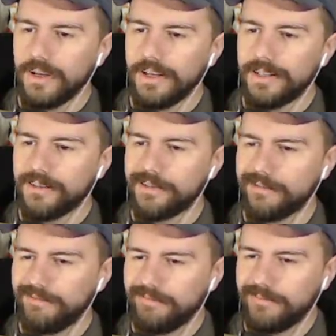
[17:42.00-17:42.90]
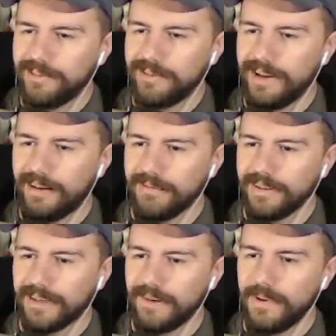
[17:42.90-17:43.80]
he's just not
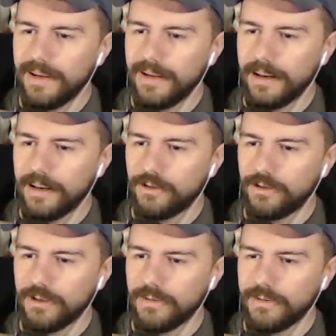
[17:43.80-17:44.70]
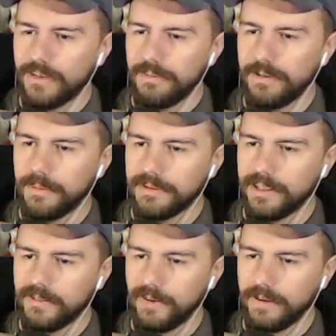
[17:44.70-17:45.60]
really going to be an issue. Same deal with
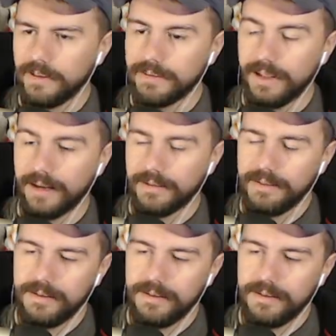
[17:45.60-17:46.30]
this one. He's a lot